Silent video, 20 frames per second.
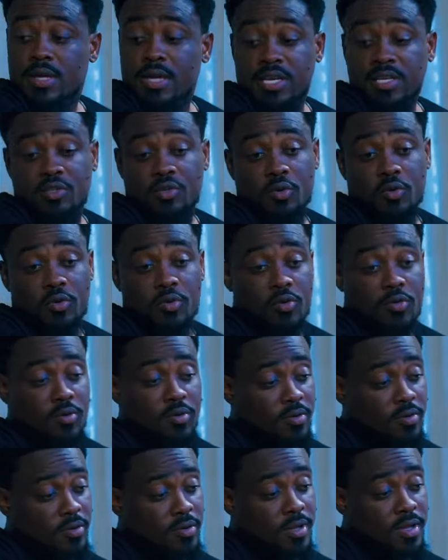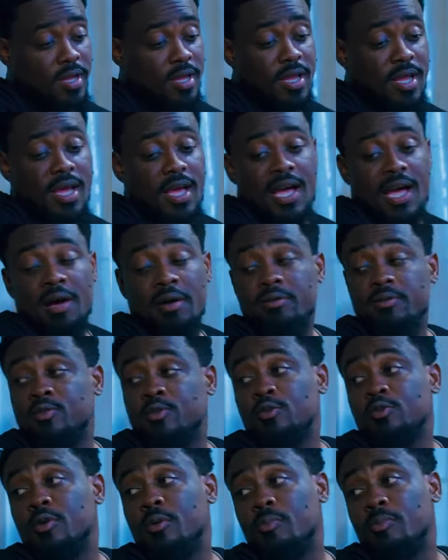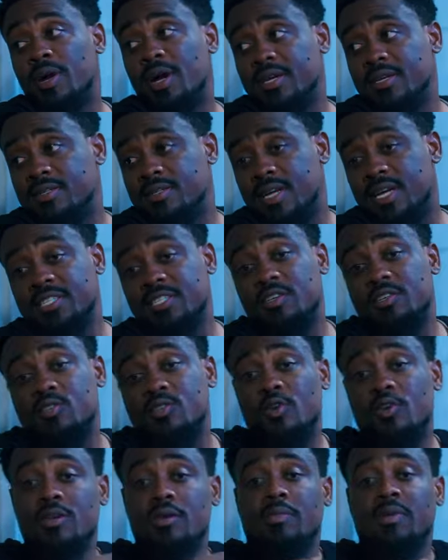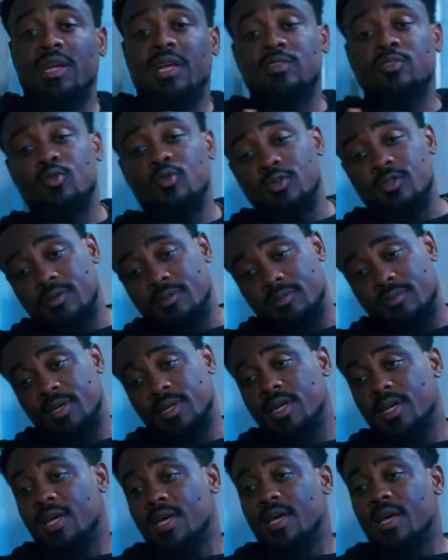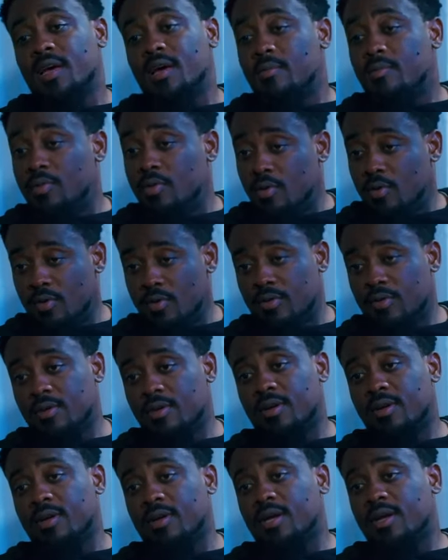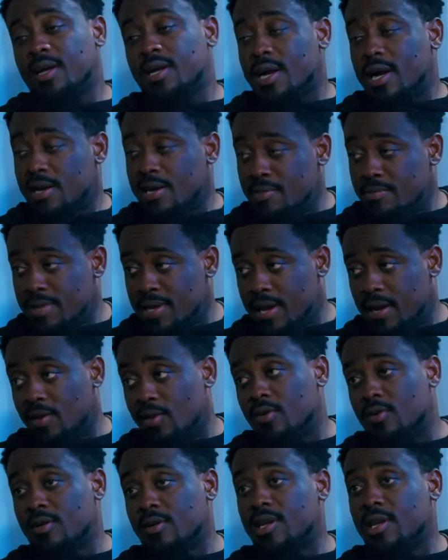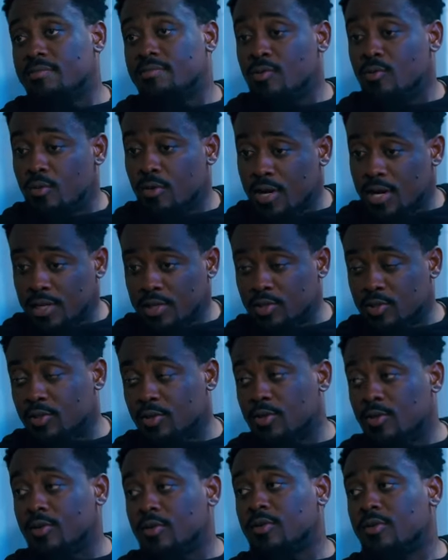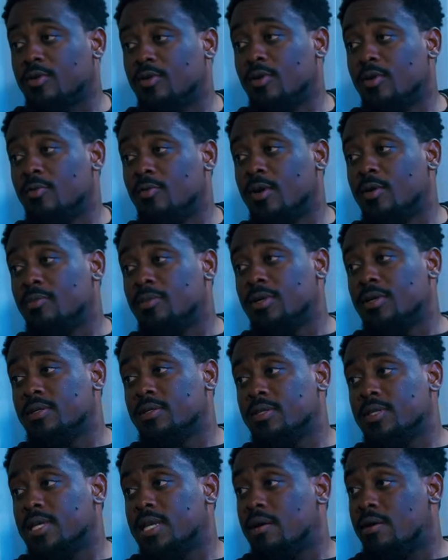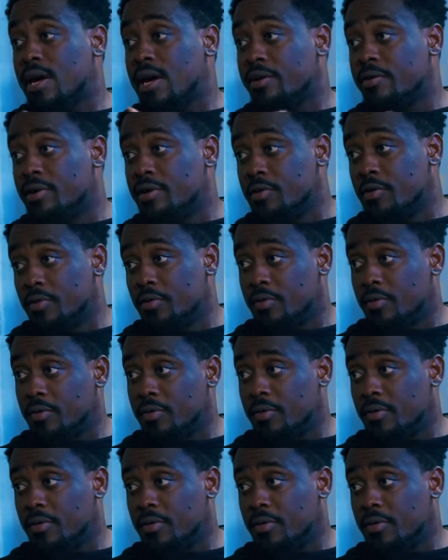Yes, so. I was so surprised. I just saw him and I told him, bro, carry me along. Let me work at your workplace. He now agreed though.